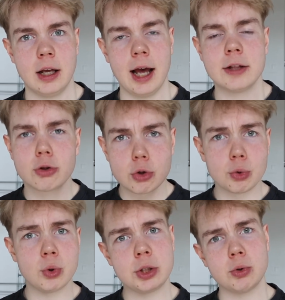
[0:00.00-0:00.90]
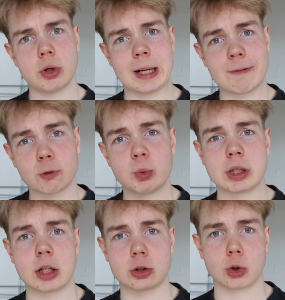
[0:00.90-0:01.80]
And truly you're left
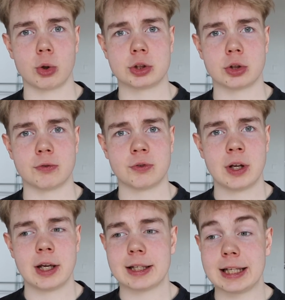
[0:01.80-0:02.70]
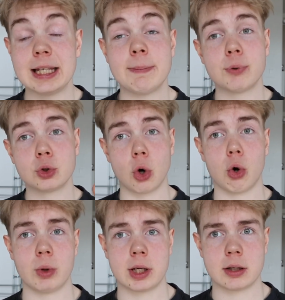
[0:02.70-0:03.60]
with the choice of keep
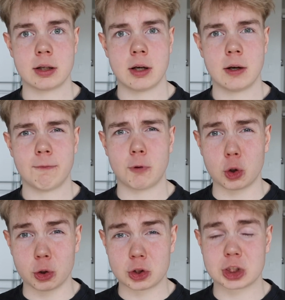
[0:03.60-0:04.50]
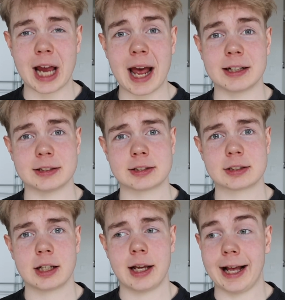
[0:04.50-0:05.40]
going for a
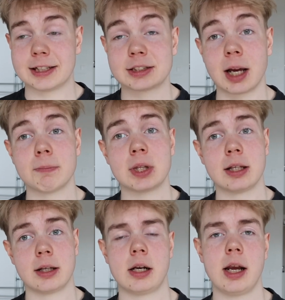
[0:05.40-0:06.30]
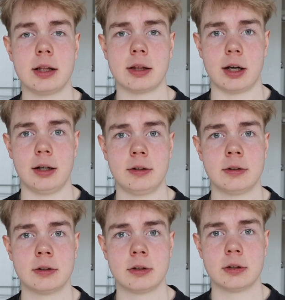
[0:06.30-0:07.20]
chance at something greater,
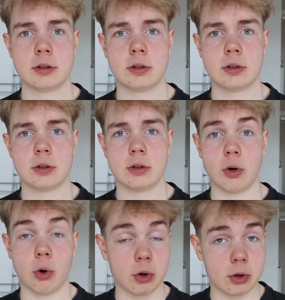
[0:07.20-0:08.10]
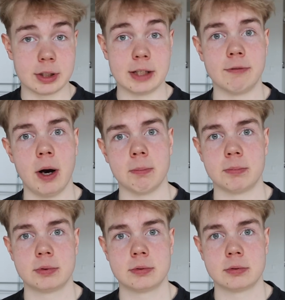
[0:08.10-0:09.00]
or give
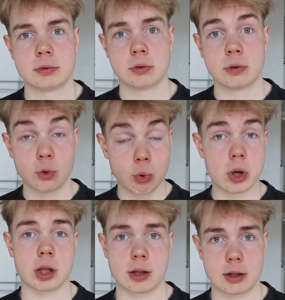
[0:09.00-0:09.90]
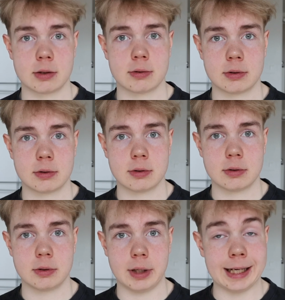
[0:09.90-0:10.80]
up, quit,
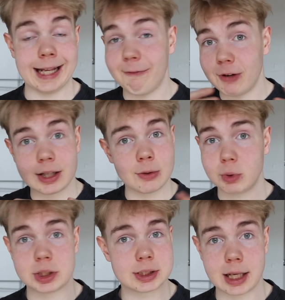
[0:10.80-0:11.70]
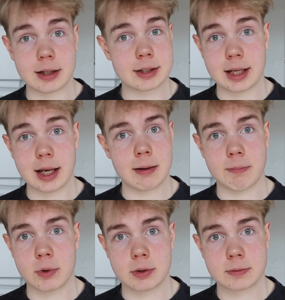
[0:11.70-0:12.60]
and everything will stay the same.